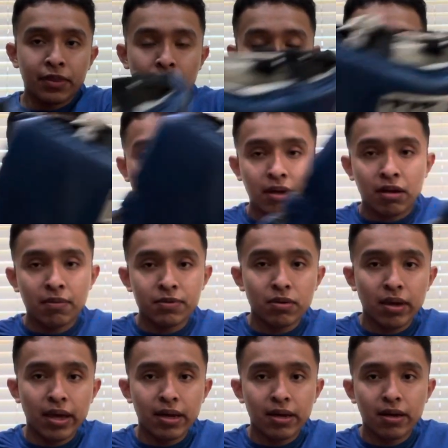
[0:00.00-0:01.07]
when it comes to
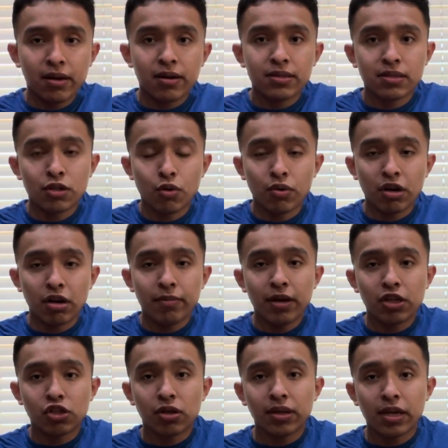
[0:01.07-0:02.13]
headgears, you want to
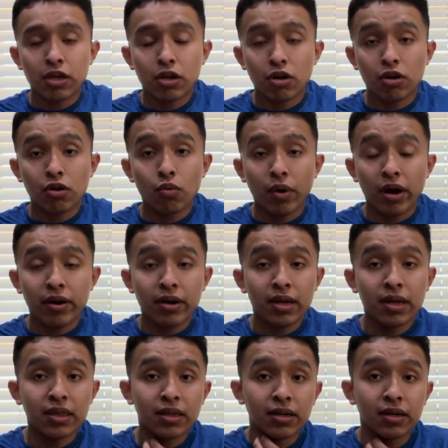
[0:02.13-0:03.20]
make sure that you're
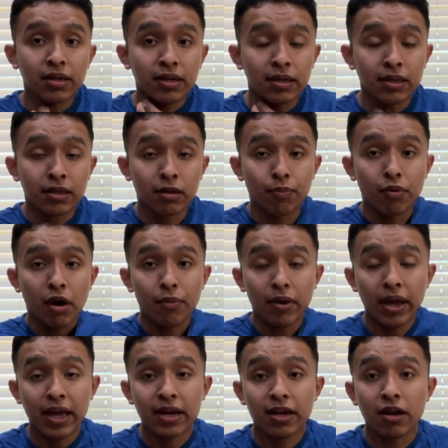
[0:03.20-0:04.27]
wearing the proper
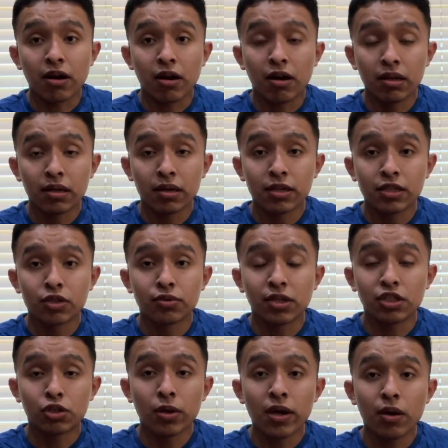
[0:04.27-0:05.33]
headgear color to
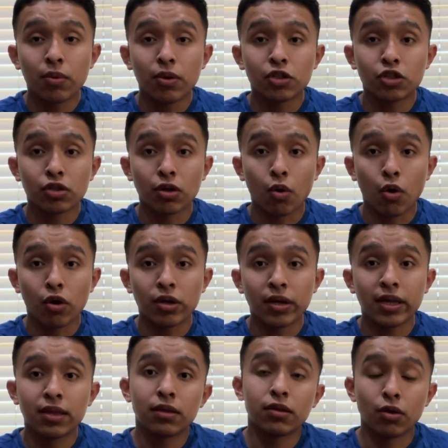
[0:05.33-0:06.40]
distinguish the
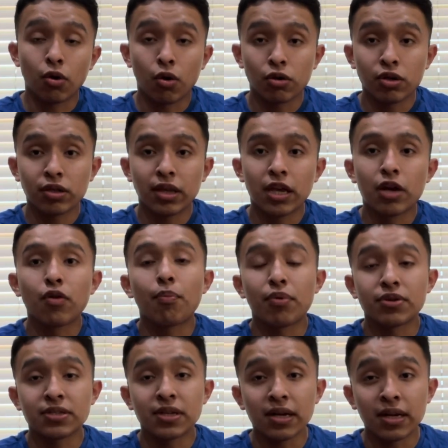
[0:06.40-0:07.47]
corner that you're
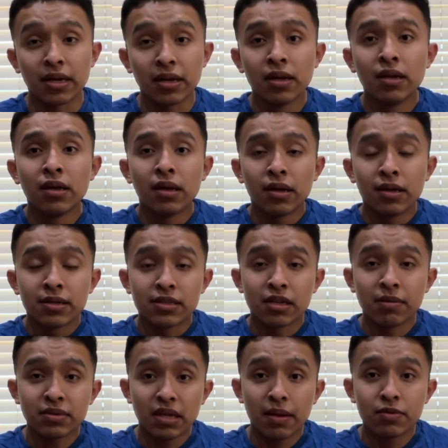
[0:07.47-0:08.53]
representing.
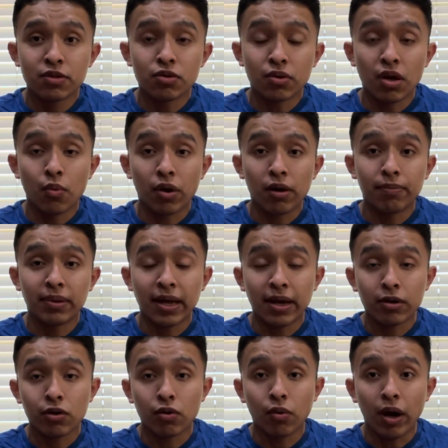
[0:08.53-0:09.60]
Sometimes you can wear
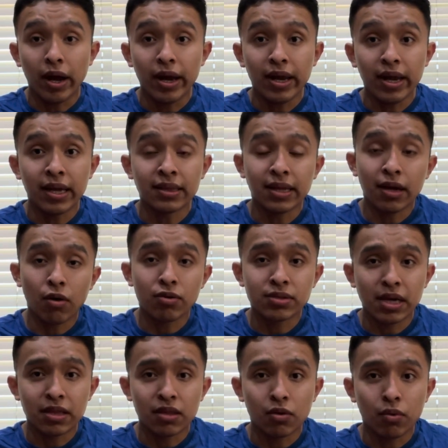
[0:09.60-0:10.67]
black or white, and that goes
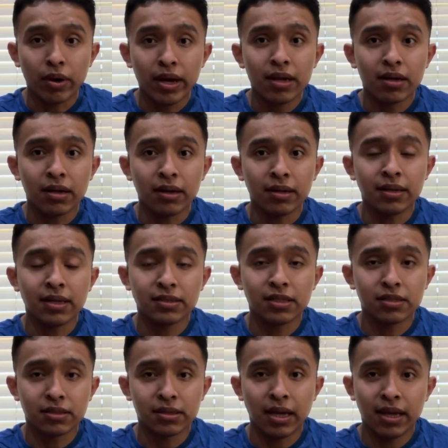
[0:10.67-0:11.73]
either way.
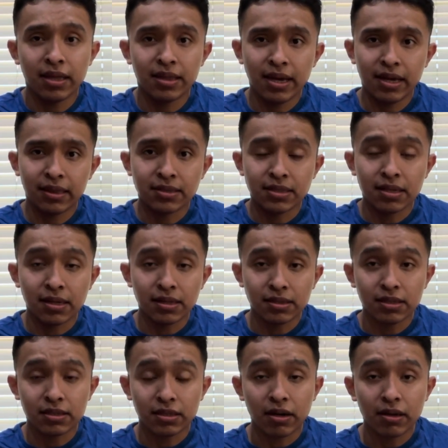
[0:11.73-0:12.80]
That doesn't
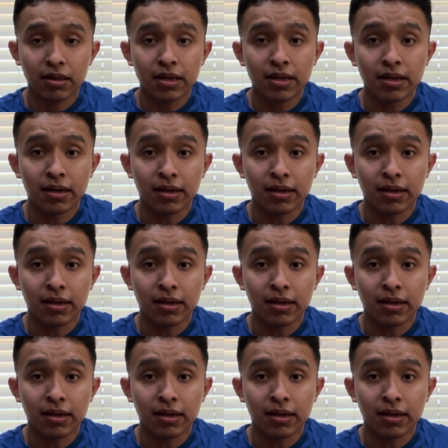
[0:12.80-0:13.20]
necessarily